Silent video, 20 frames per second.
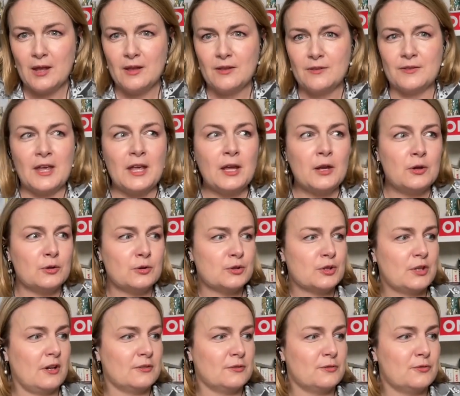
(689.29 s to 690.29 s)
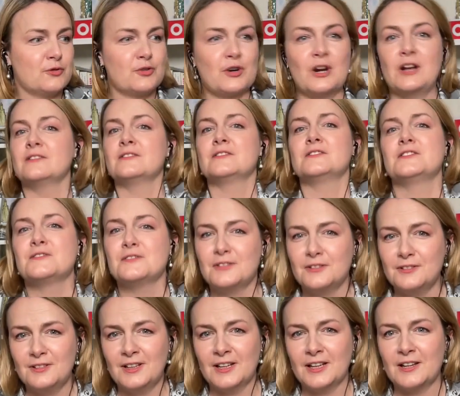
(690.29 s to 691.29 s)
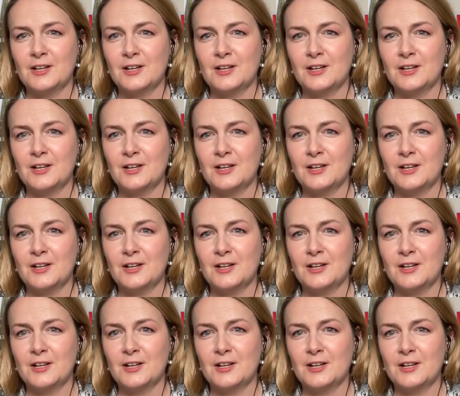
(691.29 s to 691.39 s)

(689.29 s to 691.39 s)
they could confront like